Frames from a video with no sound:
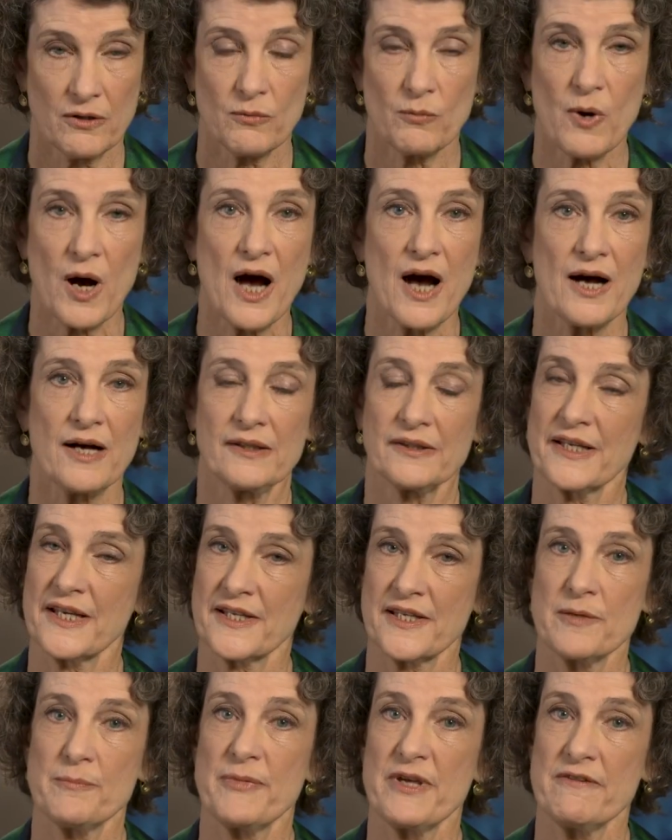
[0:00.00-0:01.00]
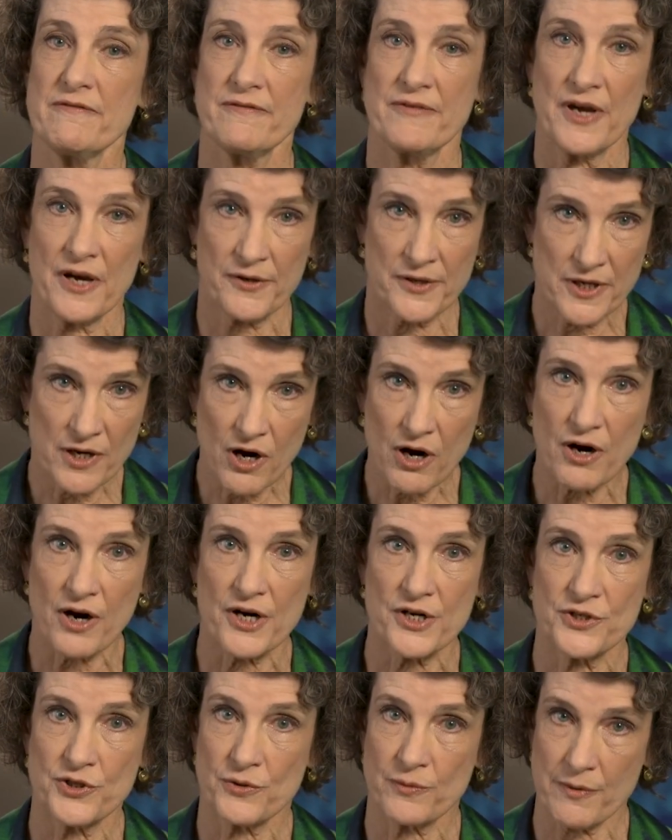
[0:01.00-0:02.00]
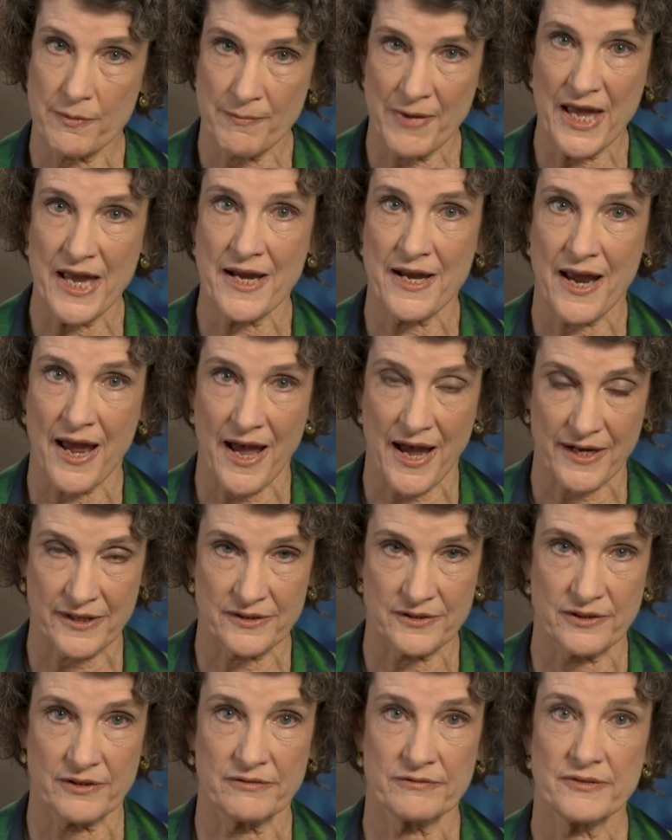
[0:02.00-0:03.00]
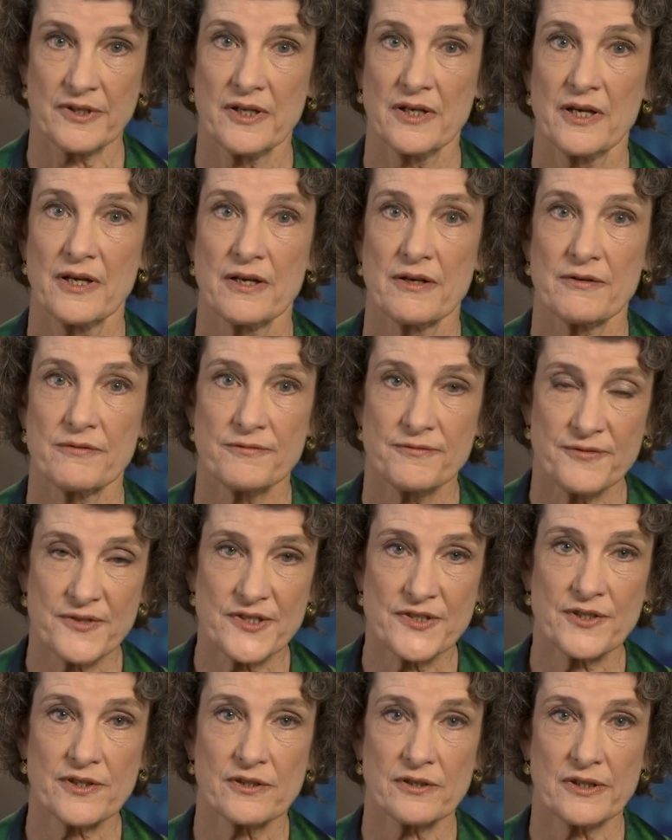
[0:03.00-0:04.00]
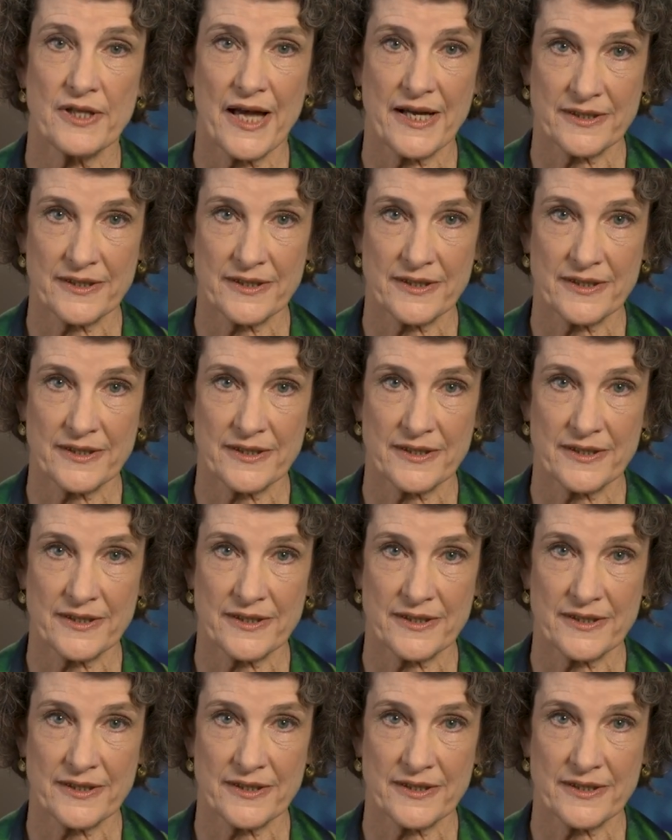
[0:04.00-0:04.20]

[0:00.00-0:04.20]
While it can be very hard to remain active, physical